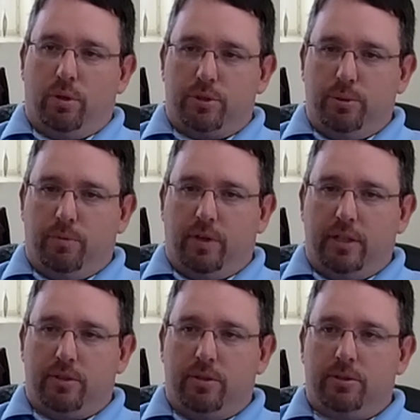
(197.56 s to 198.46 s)
of
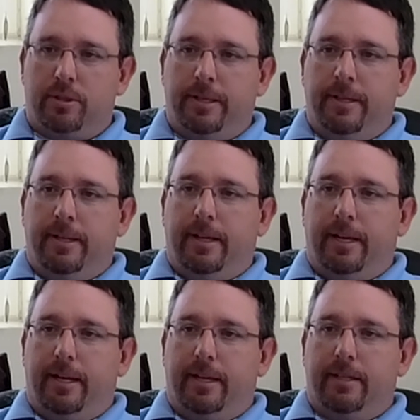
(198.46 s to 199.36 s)
Supervisors.
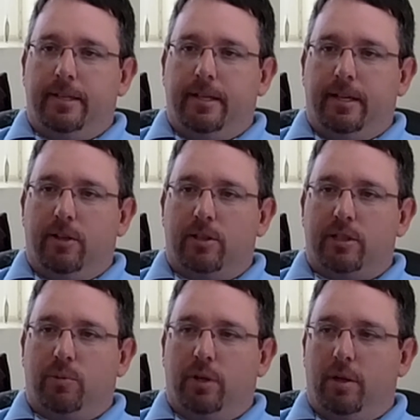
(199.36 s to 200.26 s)
And it looks
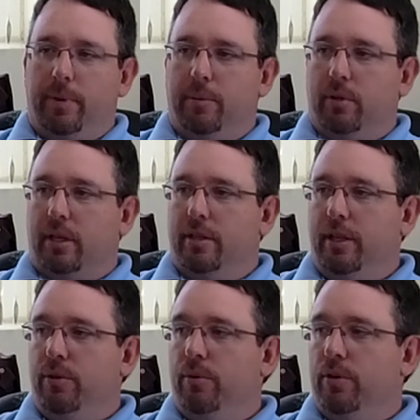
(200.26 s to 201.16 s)
like we're going to be able to
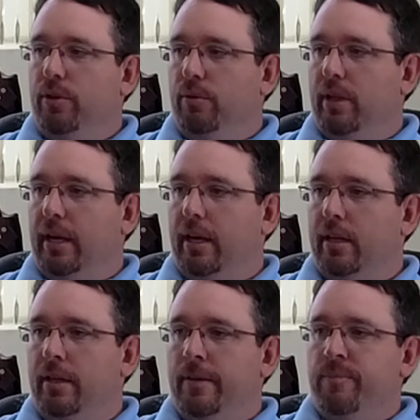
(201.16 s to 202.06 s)
continue to do
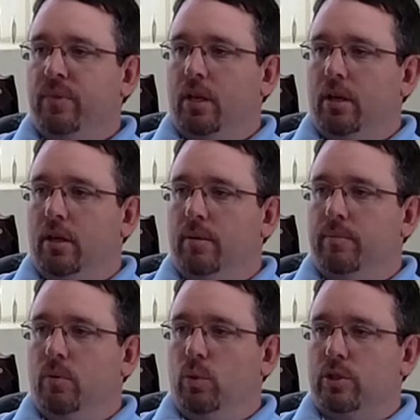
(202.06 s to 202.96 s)
that
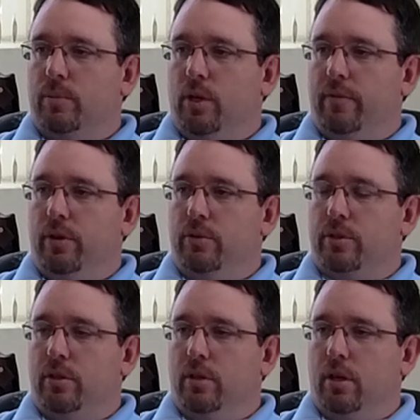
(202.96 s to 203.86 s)
with some revenues
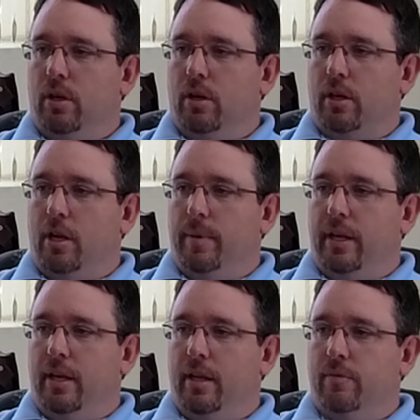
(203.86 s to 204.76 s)
that are coming
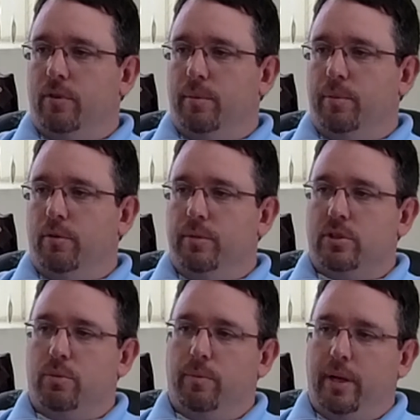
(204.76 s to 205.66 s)
in from improvements
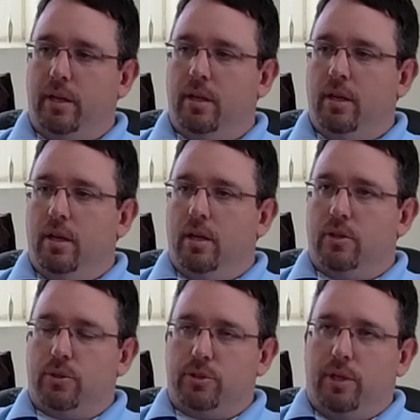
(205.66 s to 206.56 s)
that were made
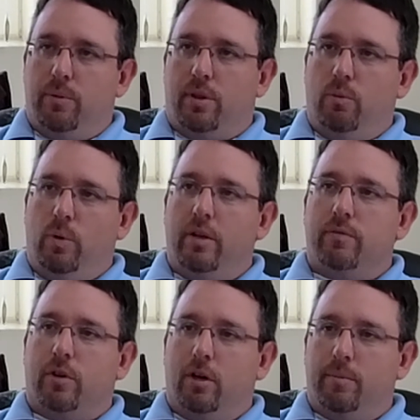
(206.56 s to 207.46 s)
associated with the wind
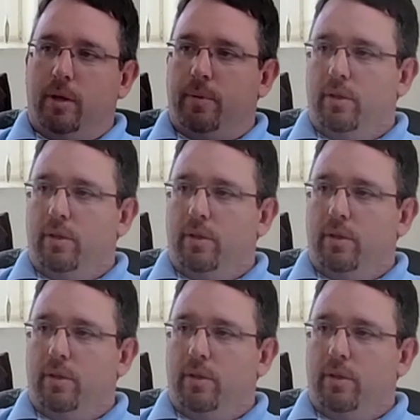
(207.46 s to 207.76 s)
farm up in the